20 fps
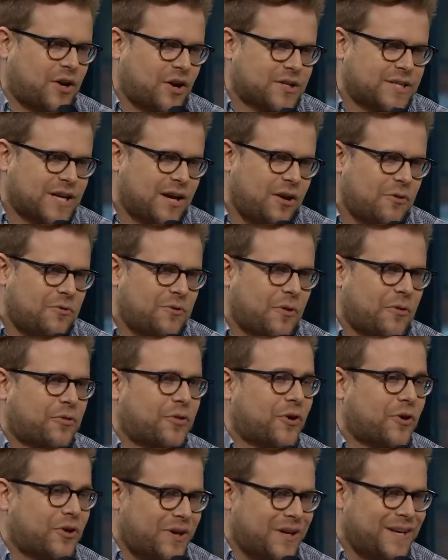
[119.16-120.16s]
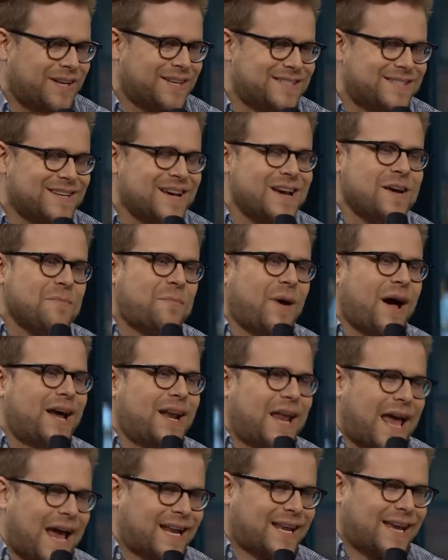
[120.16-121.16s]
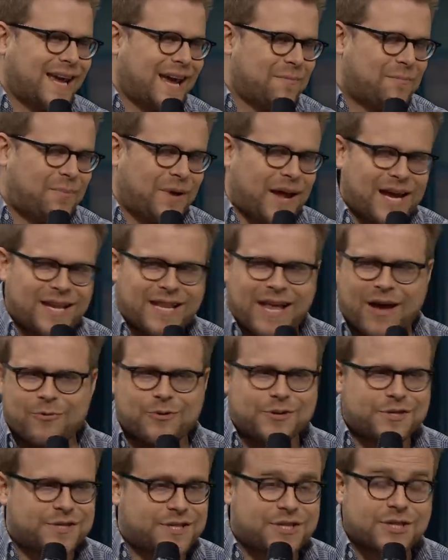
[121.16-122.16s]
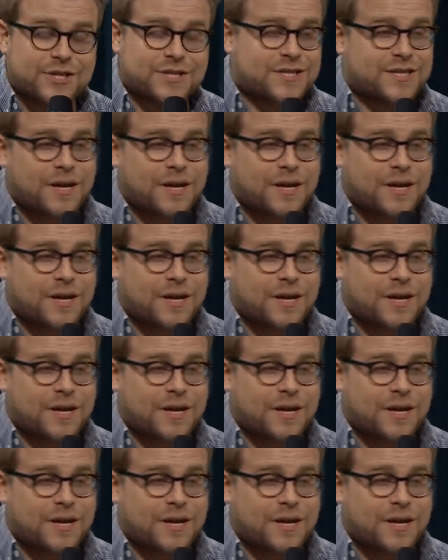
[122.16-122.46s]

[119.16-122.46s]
cartel in the thirties by an ad campaign. That was just